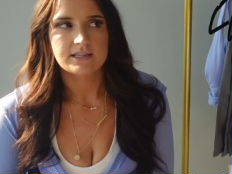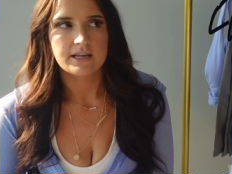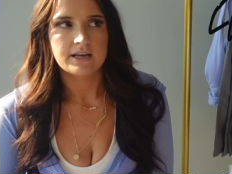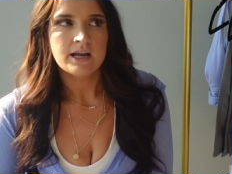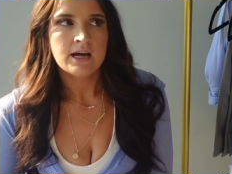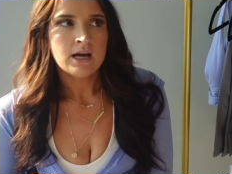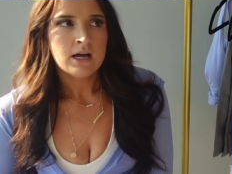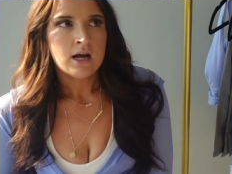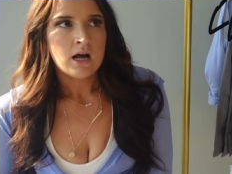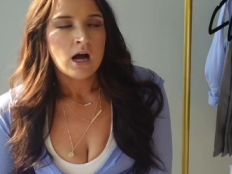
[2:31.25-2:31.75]
And
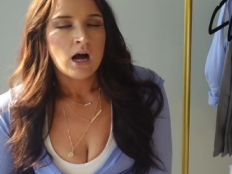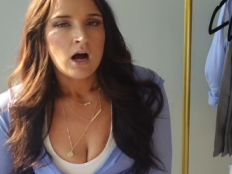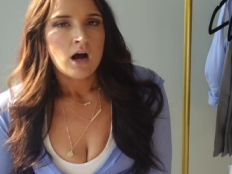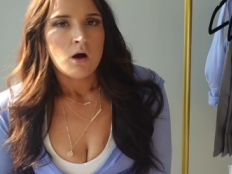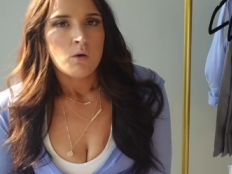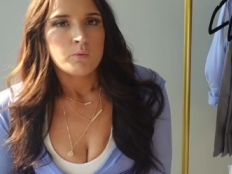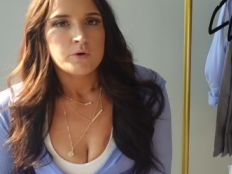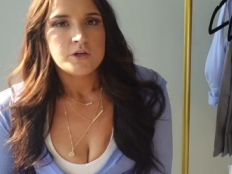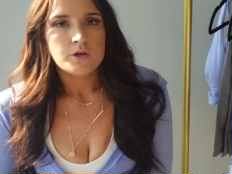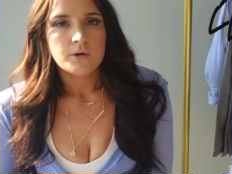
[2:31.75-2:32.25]

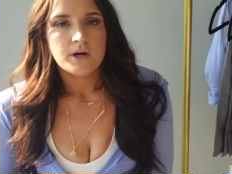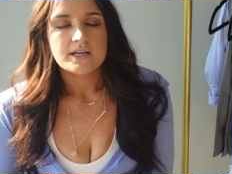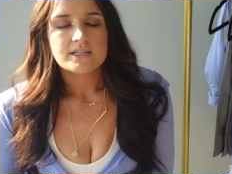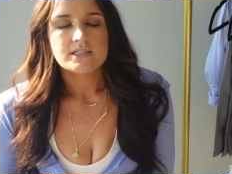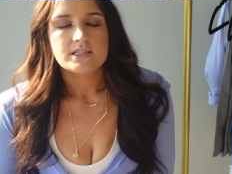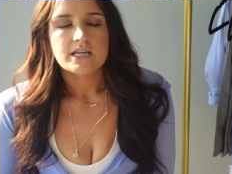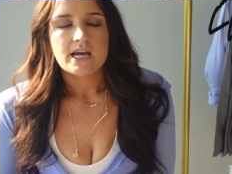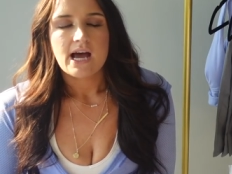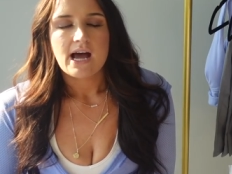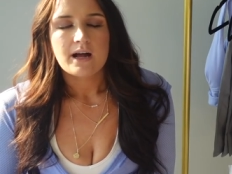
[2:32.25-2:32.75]
when you
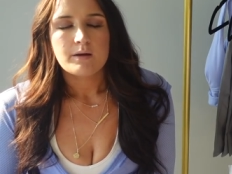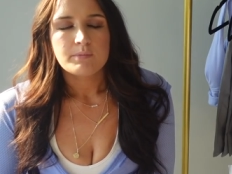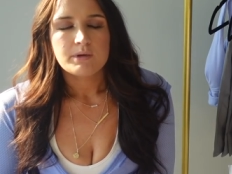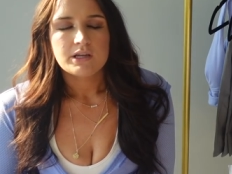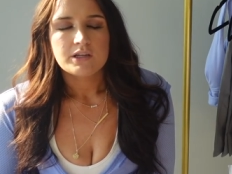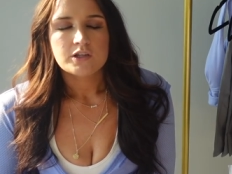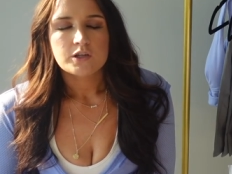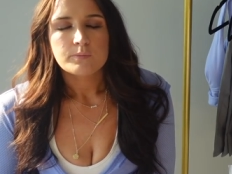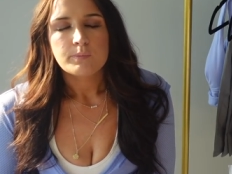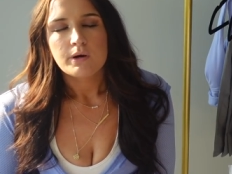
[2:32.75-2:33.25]
guys tag
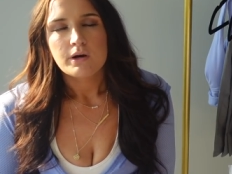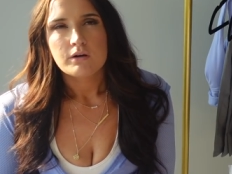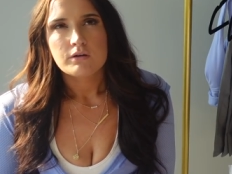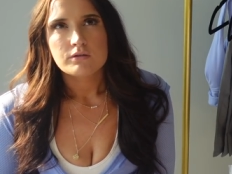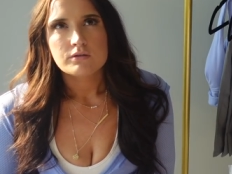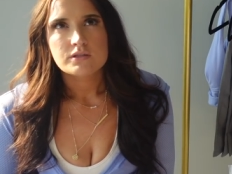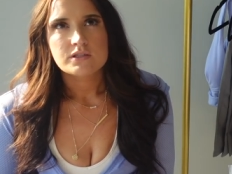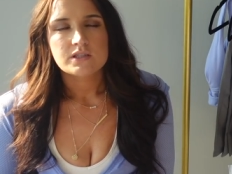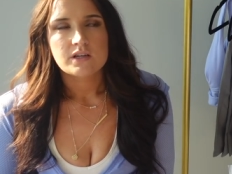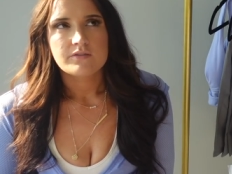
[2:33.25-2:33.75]
me in your
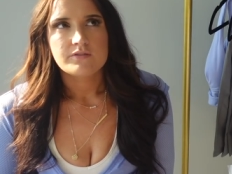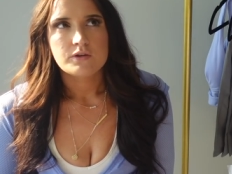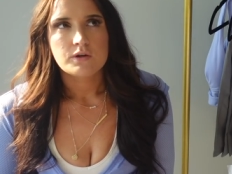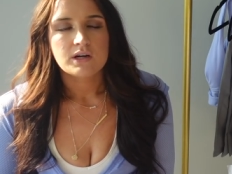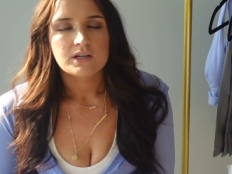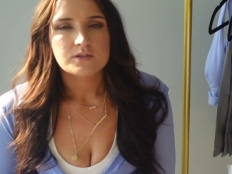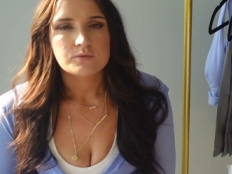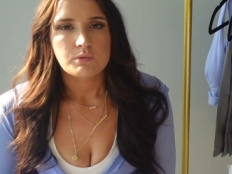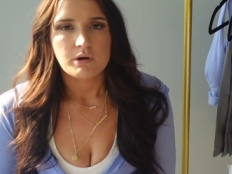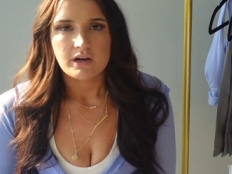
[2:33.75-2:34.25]
posts of you
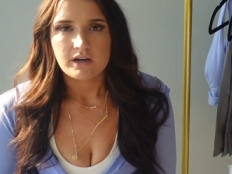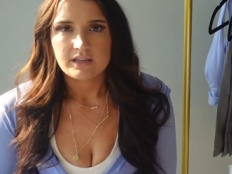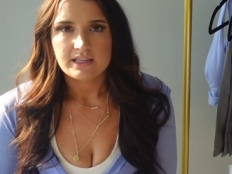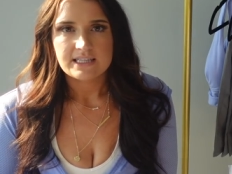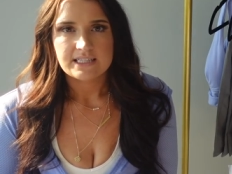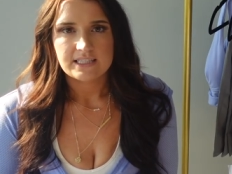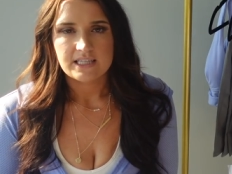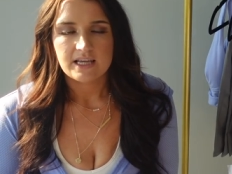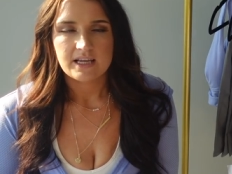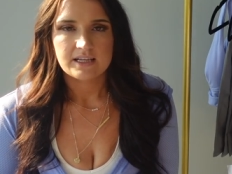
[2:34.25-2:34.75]
guys wearing
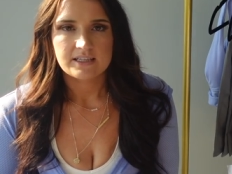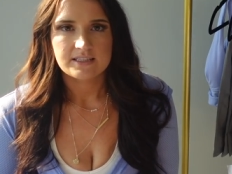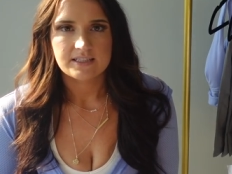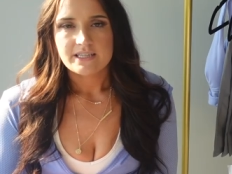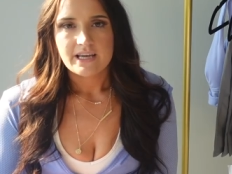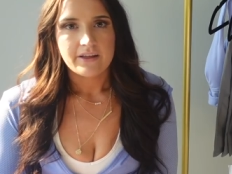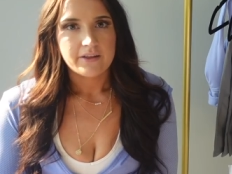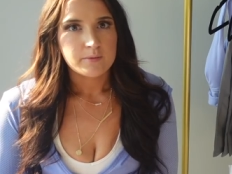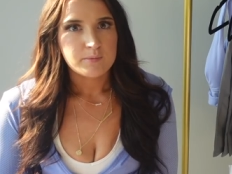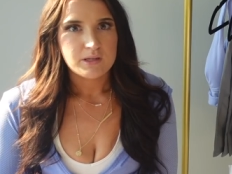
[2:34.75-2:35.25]
these things,
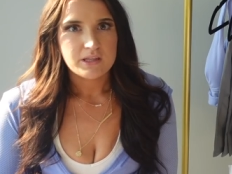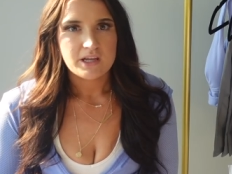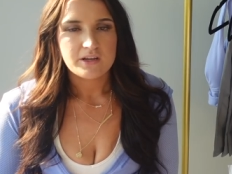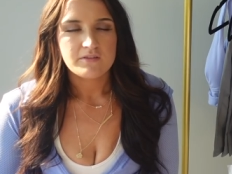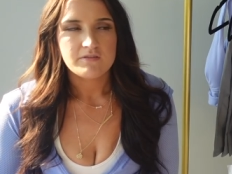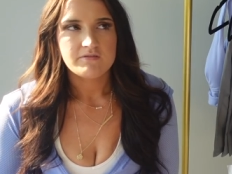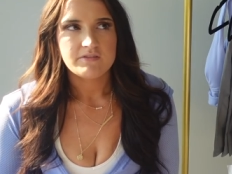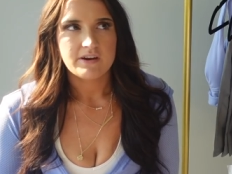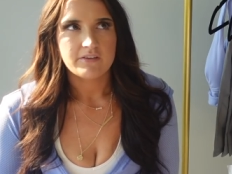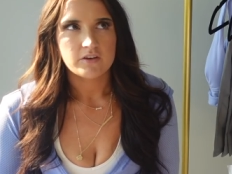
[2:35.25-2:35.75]
telling me that
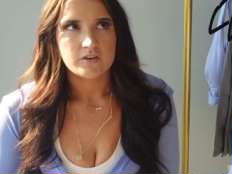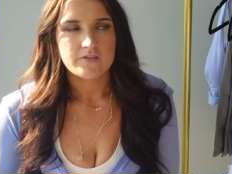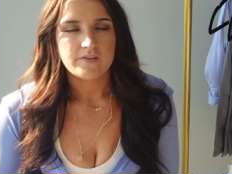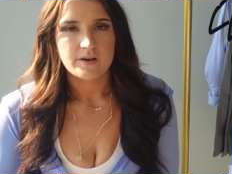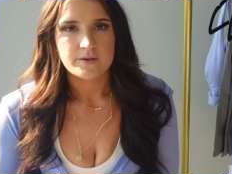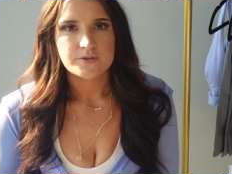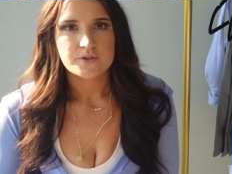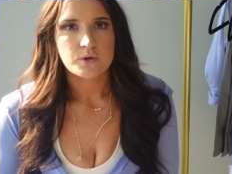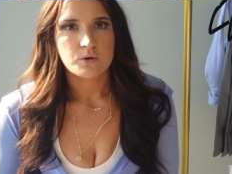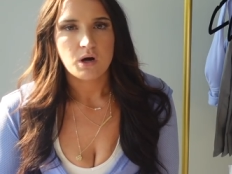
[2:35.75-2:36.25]
you've never
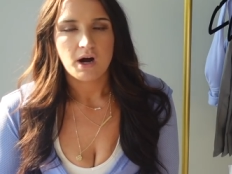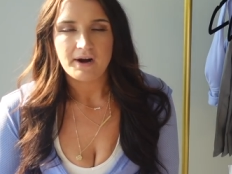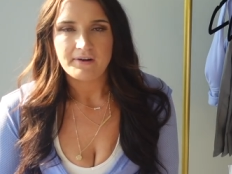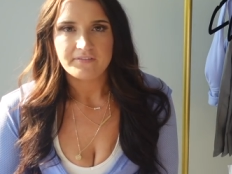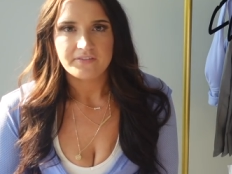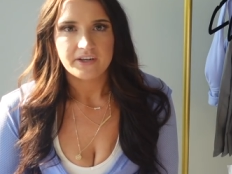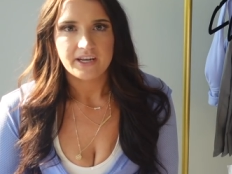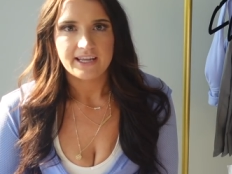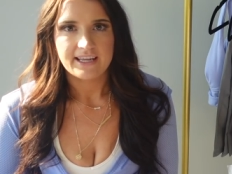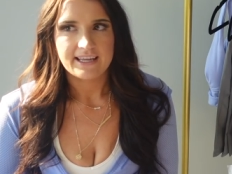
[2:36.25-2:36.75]
felt so
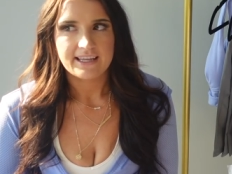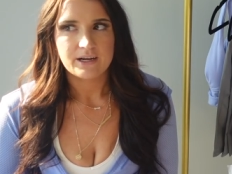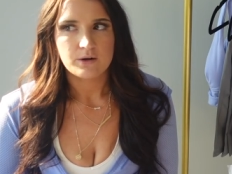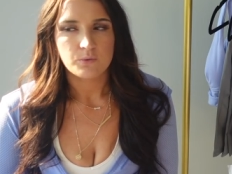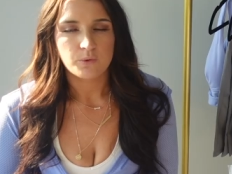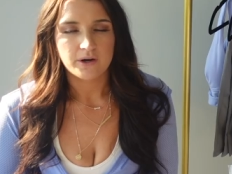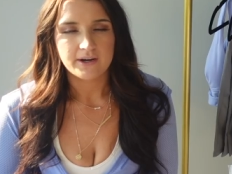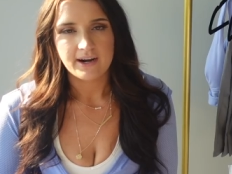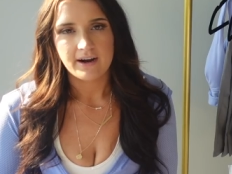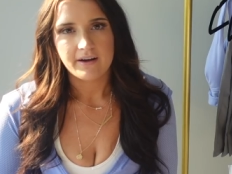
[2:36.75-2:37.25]
confident in
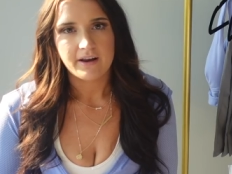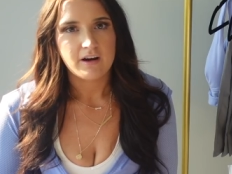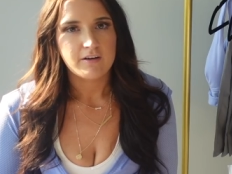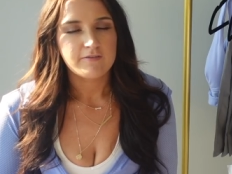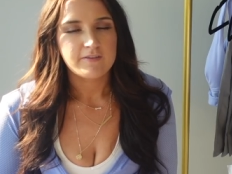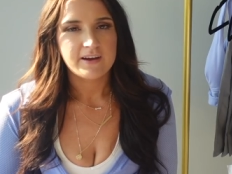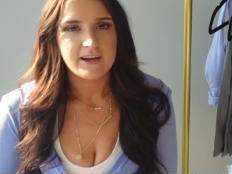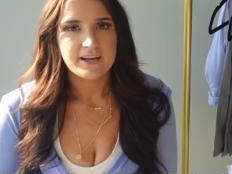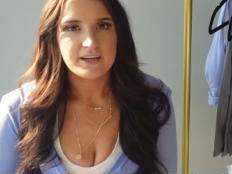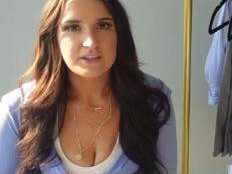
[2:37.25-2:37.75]
a workout
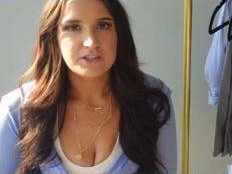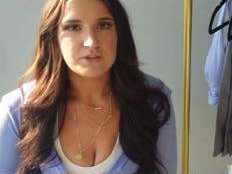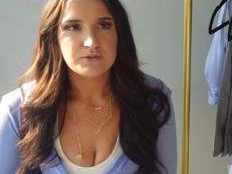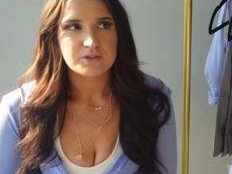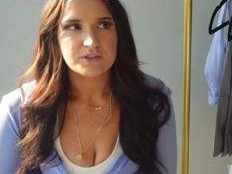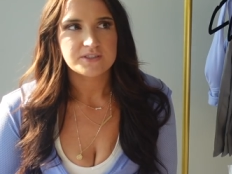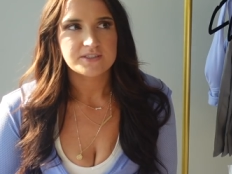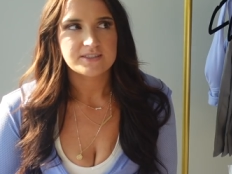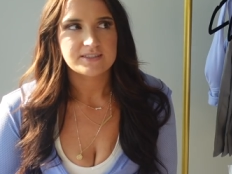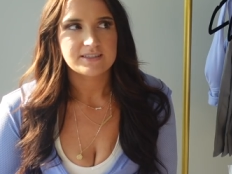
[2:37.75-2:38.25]
outfit, and
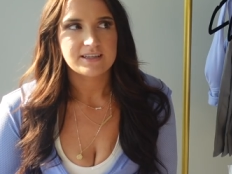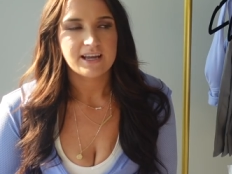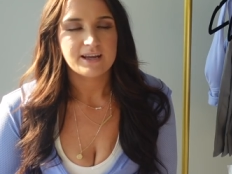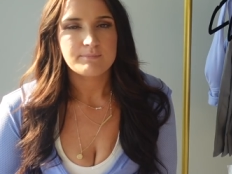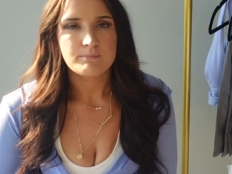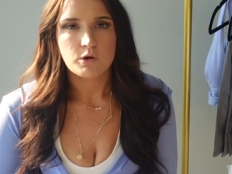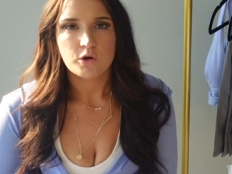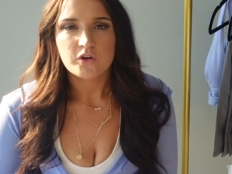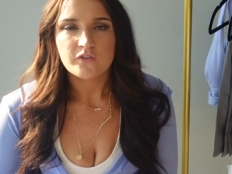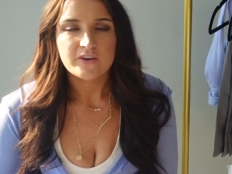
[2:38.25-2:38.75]

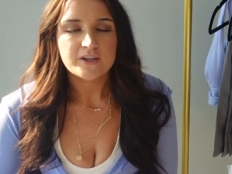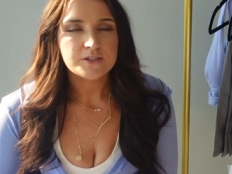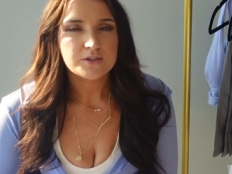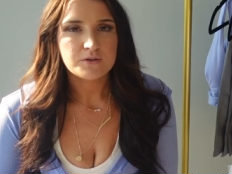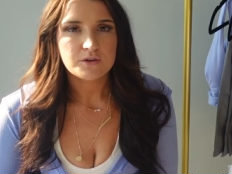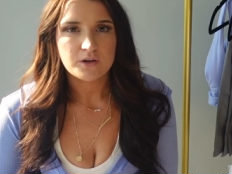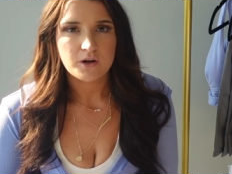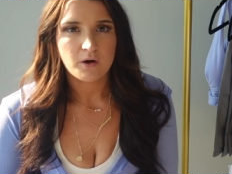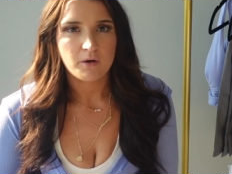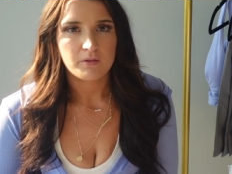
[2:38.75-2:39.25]
it motivates
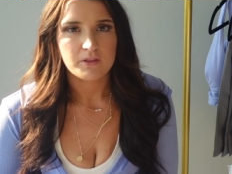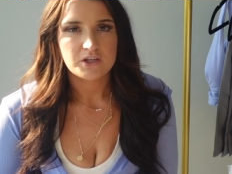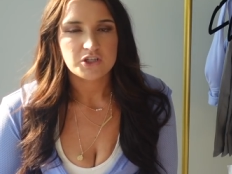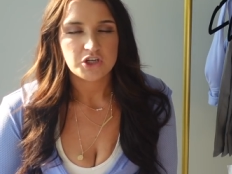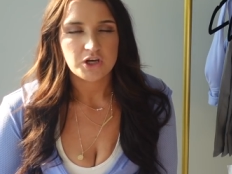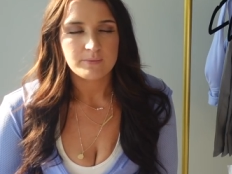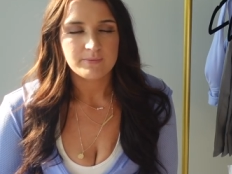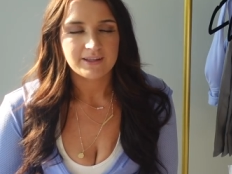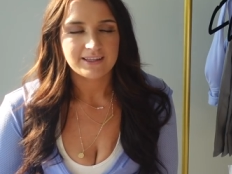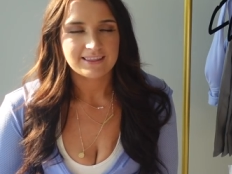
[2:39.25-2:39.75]
you to go to the
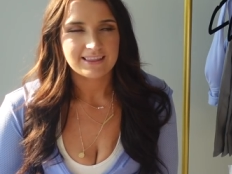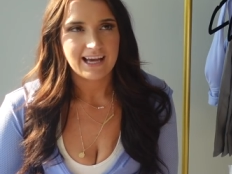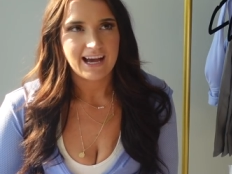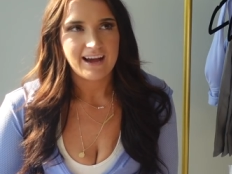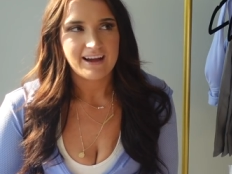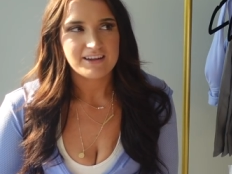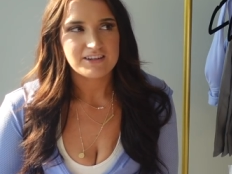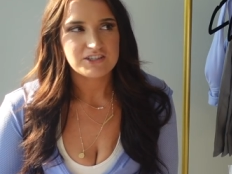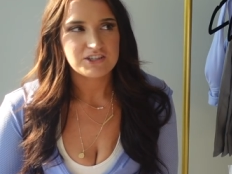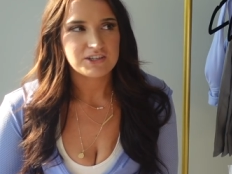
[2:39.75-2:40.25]
gym, like
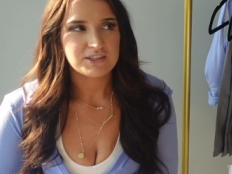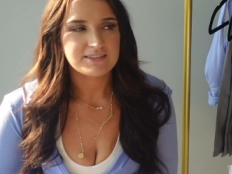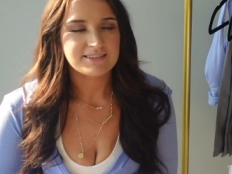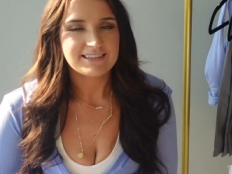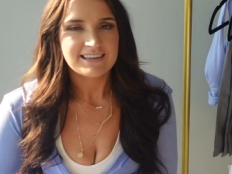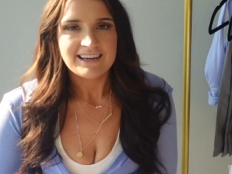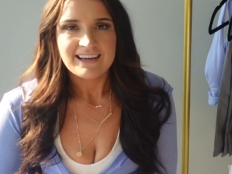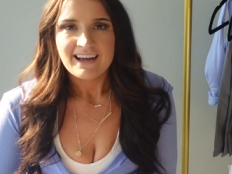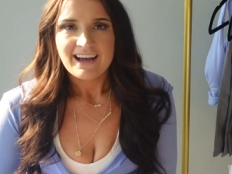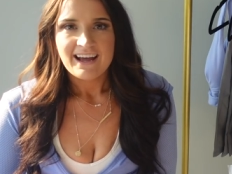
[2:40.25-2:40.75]
that is
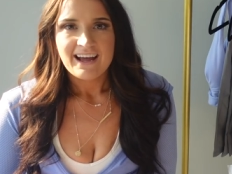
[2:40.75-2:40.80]
just,